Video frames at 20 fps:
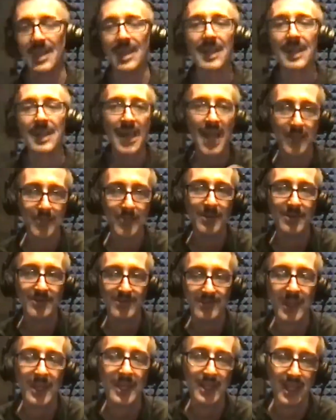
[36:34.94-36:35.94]
and yeah. It
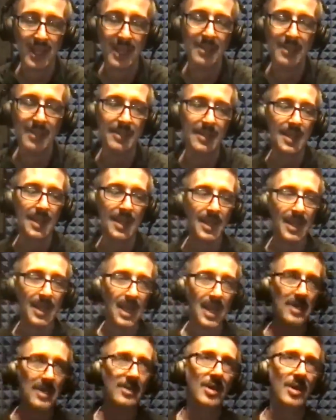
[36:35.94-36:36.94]
happens. And
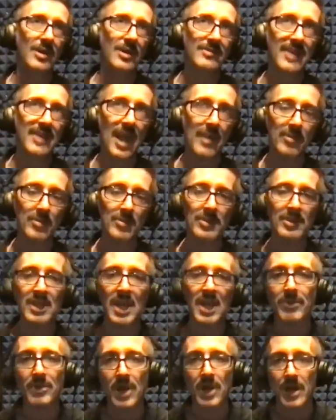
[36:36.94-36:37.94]
it's happened with
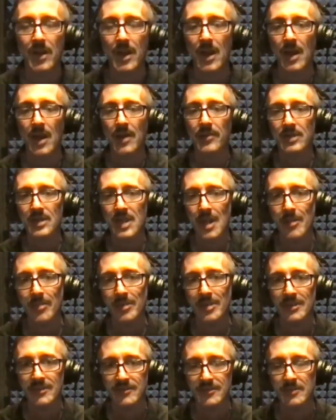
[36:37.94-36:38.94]
a couple other
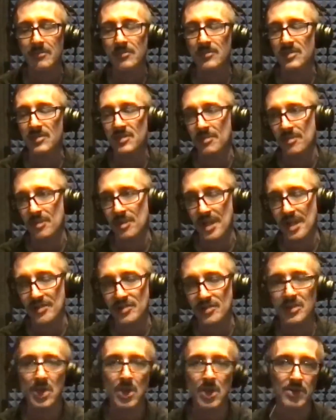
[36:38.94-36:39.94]
companies, some
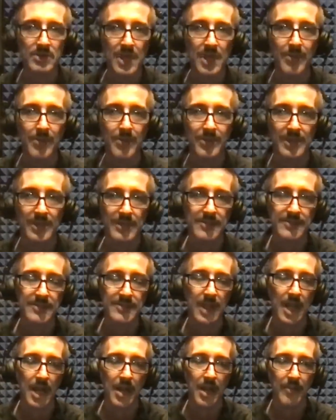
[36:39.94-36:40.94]
lesser known
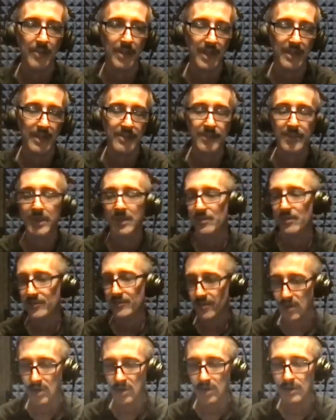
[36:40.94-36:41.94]
companies, and
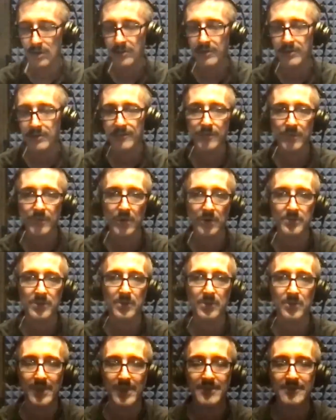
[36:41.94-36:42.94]
things fall to
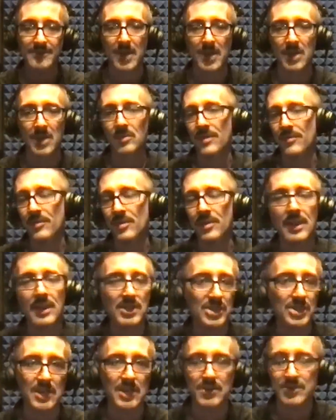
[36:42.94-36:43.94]
the wayside, or wherever they
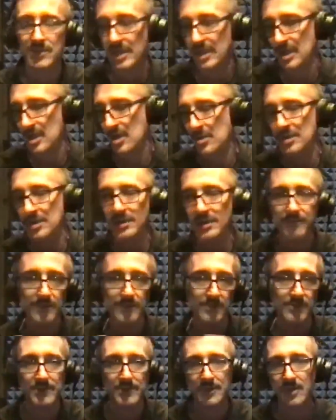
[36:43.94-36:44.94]
change and they go a
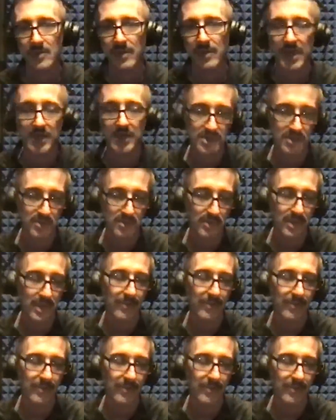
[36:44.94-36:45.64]
different direction, yeah. Or